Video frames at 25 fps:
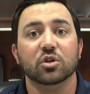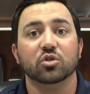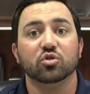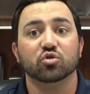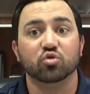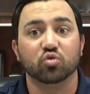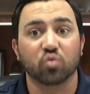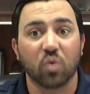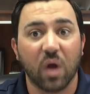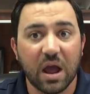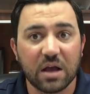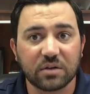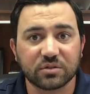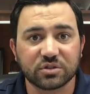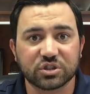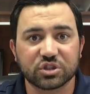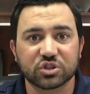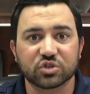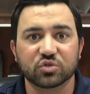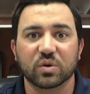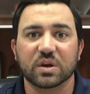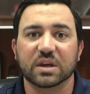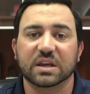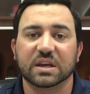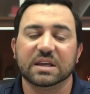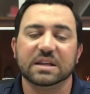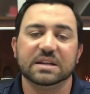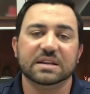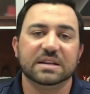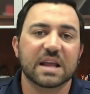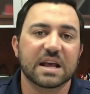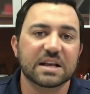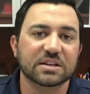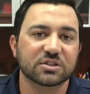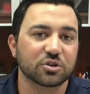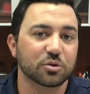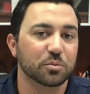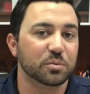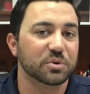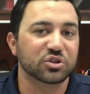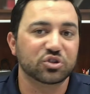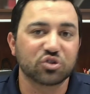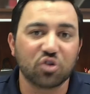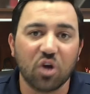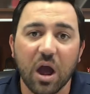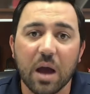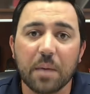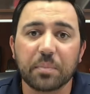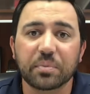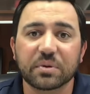drought-stricken desert
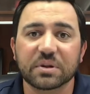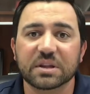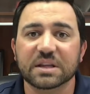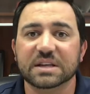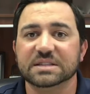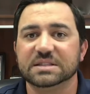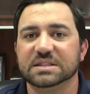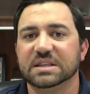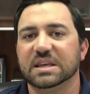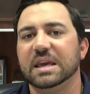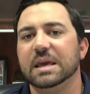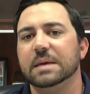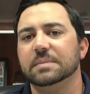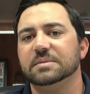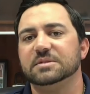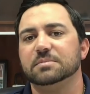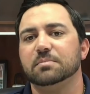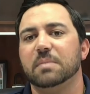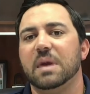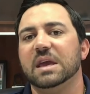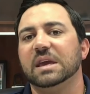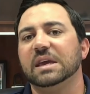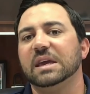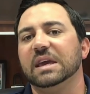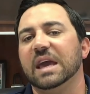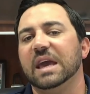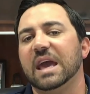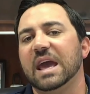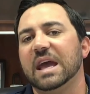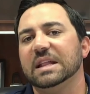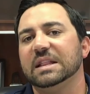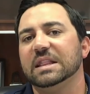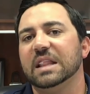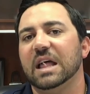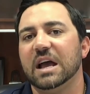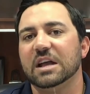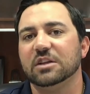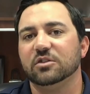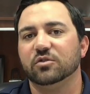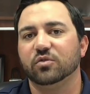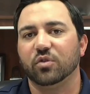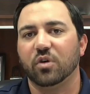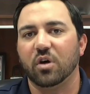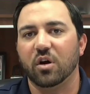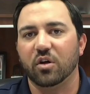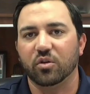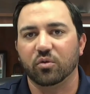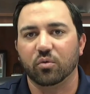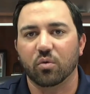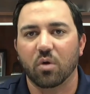metropolis keeps making headlines for
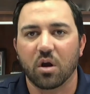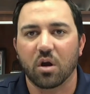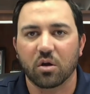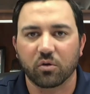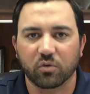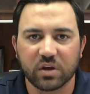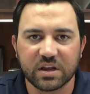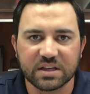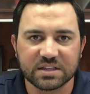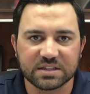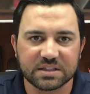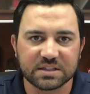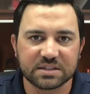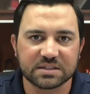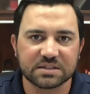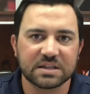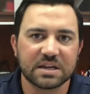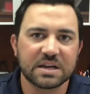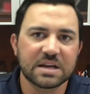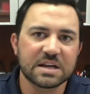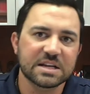all the wrong reasons.